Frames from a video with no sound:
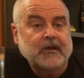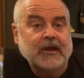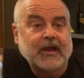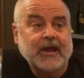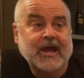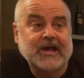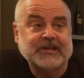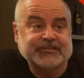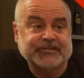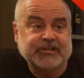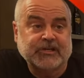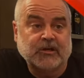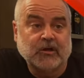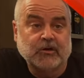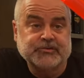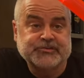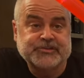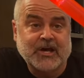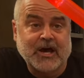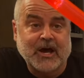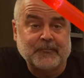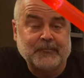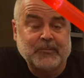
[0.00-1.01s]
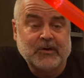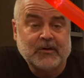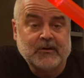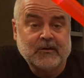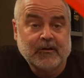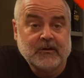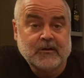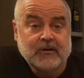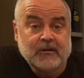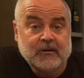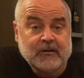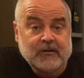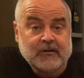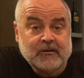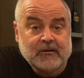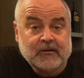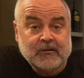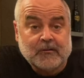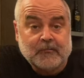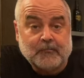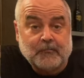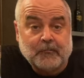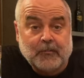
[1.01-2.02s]
as it goes up.
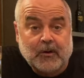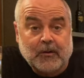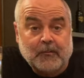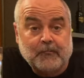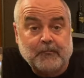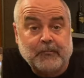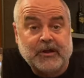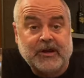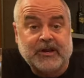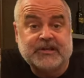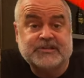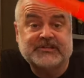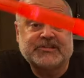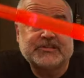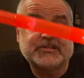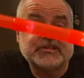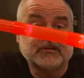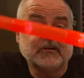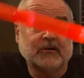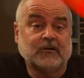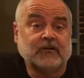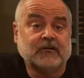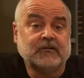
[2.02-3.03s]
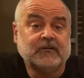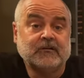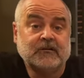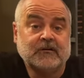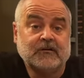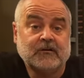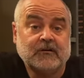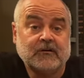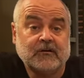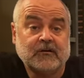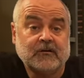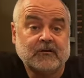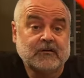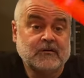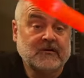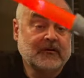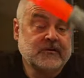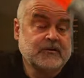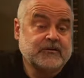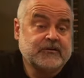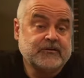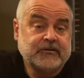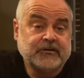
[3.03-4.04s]
But it's still,
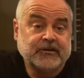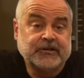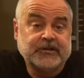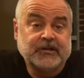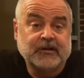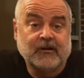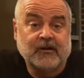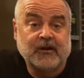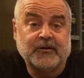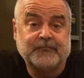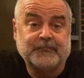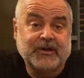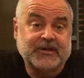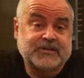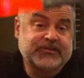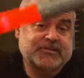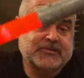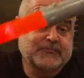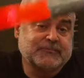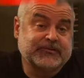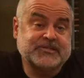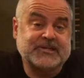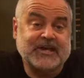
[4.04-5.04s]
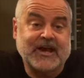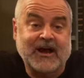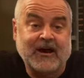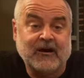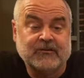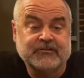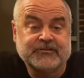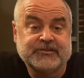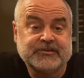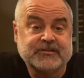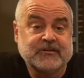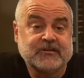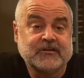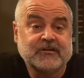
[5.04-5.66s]
you can hear it, it makes some sounds.